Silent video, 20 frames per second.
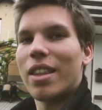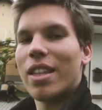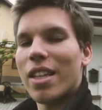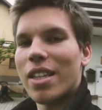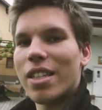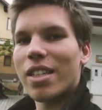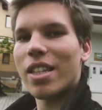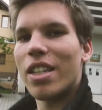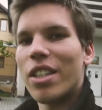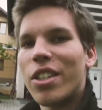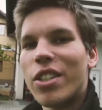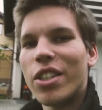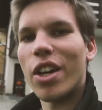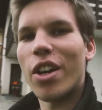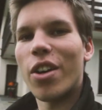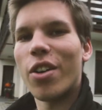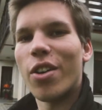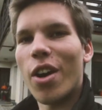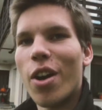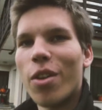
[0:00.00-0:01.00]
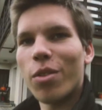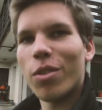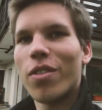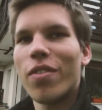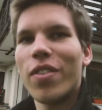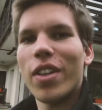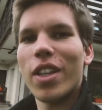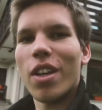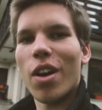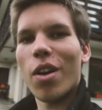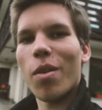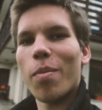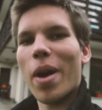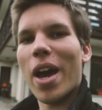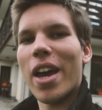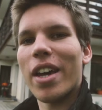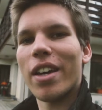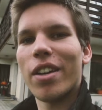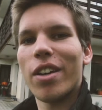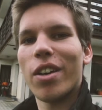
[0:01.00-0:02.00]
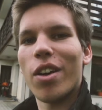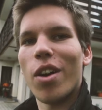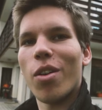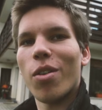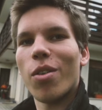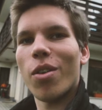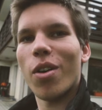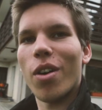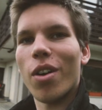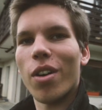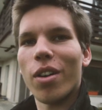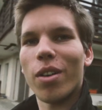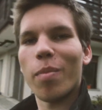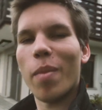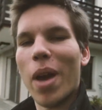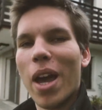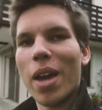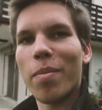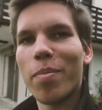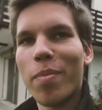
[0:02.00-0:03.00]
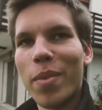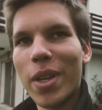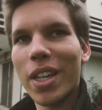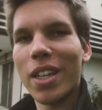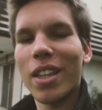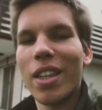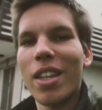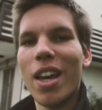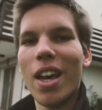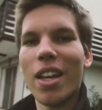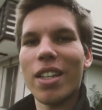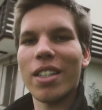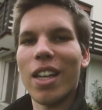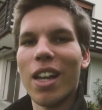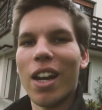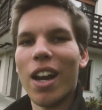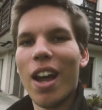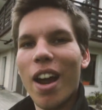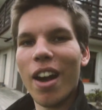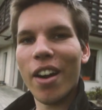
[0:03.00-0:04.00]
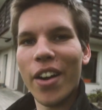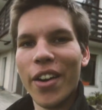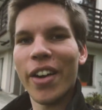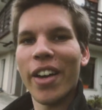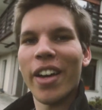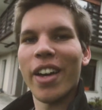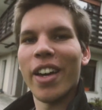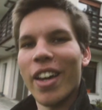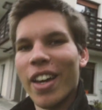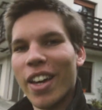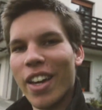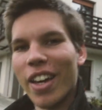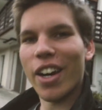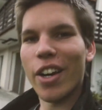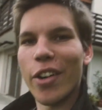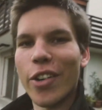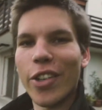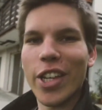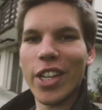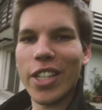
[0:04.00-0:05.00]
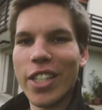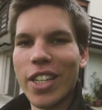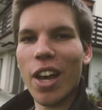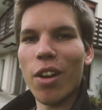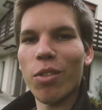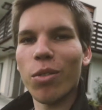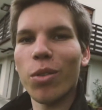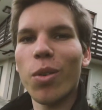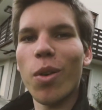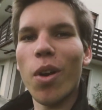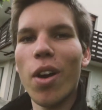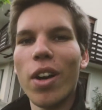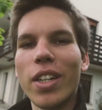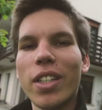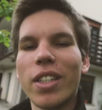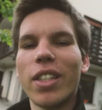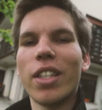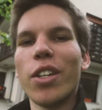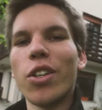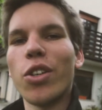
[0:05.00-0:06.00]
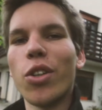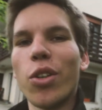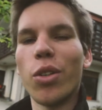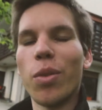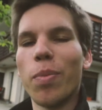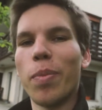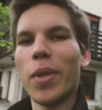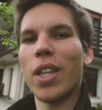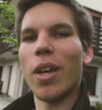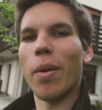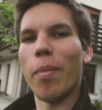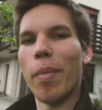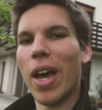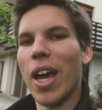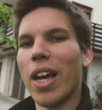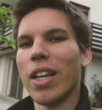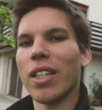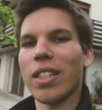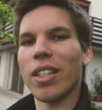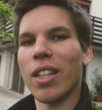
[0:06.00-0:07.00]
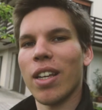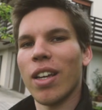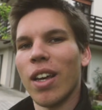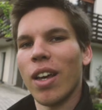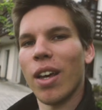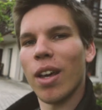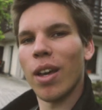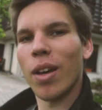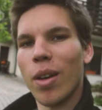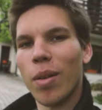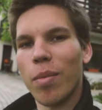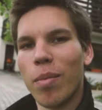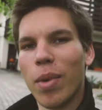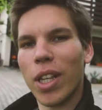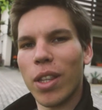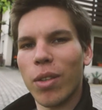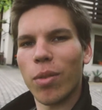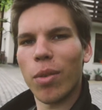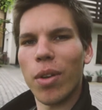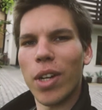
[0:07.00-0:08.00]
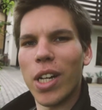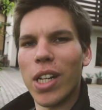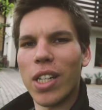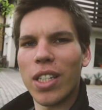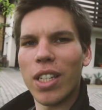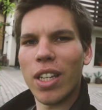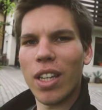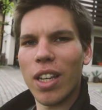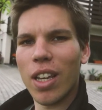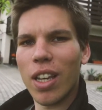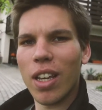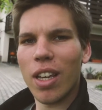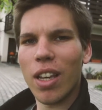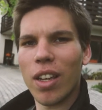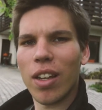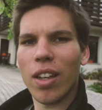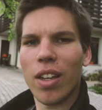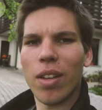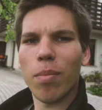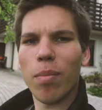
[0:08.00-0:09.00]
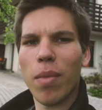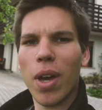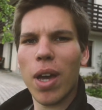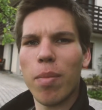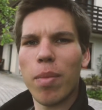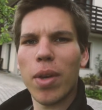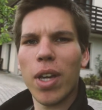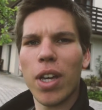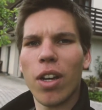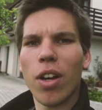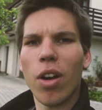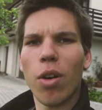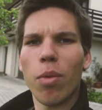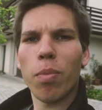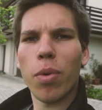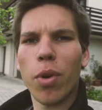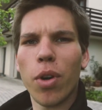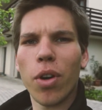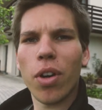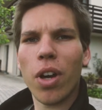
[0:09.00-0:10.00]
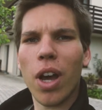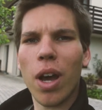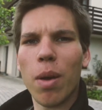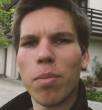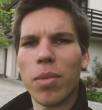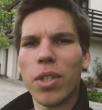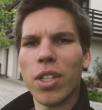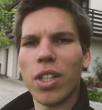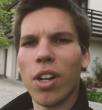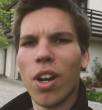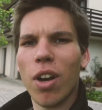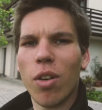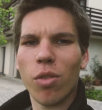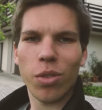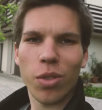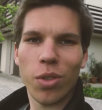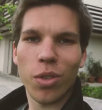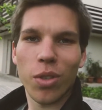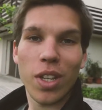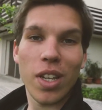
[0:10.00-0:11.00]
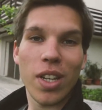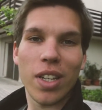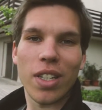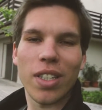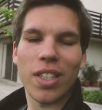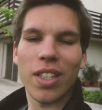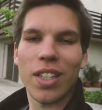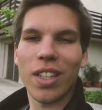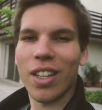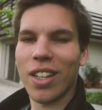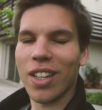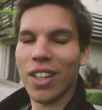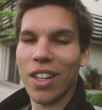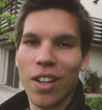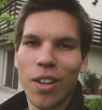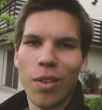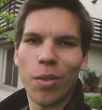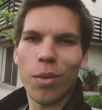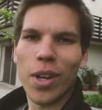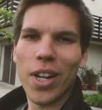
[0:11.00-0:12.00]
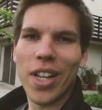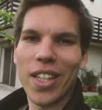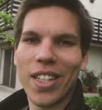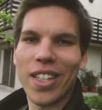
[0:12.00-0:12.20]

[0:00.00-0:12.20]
This is Rode VideoMic Go on my big DSLR. Here the sound quality should be the best, but we will see, maybe GoPro comes close to this. We'll